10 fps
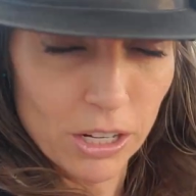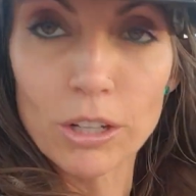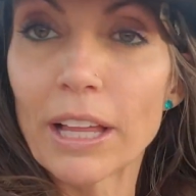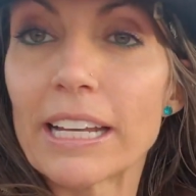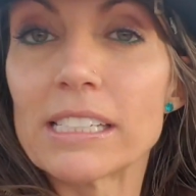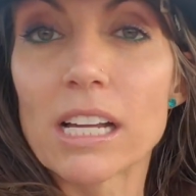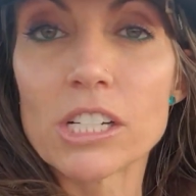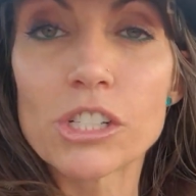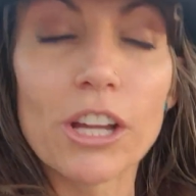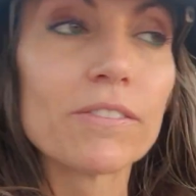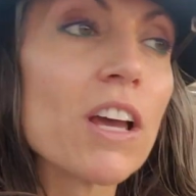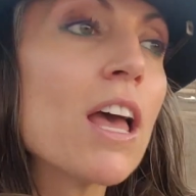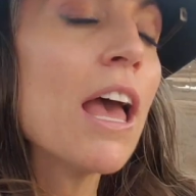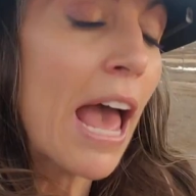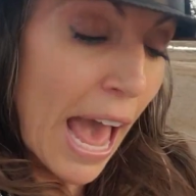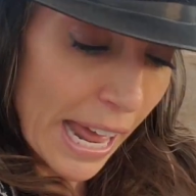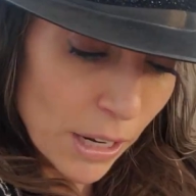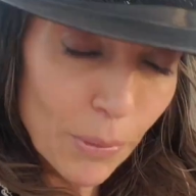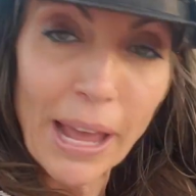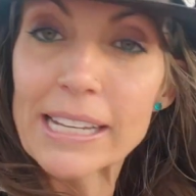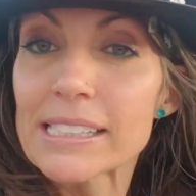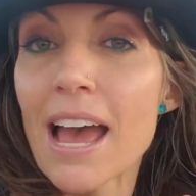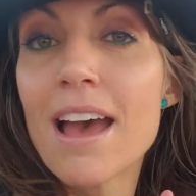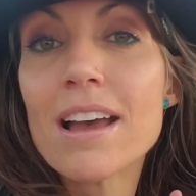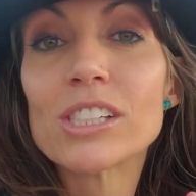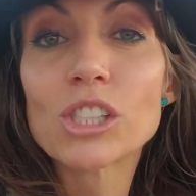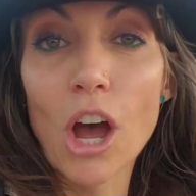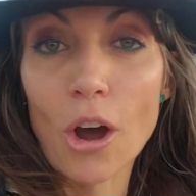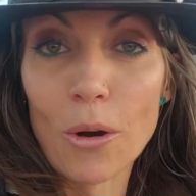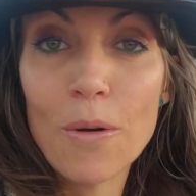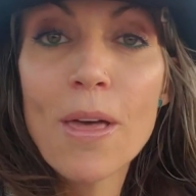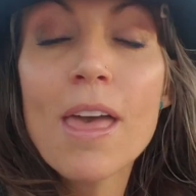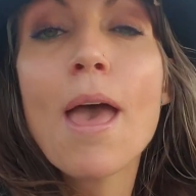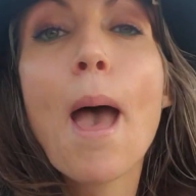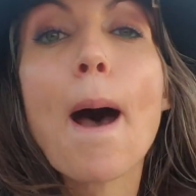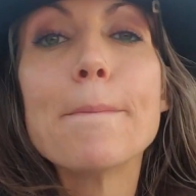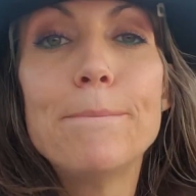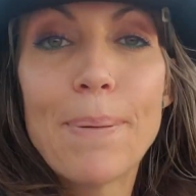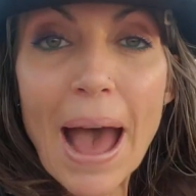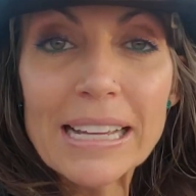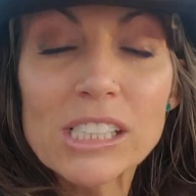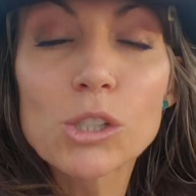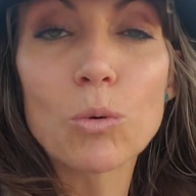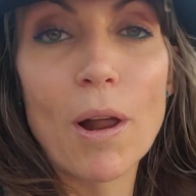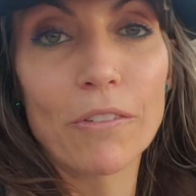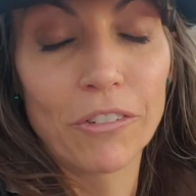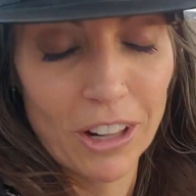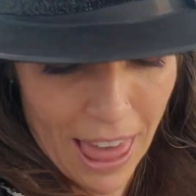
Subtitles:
new lady's on shift. Anyways, so best one for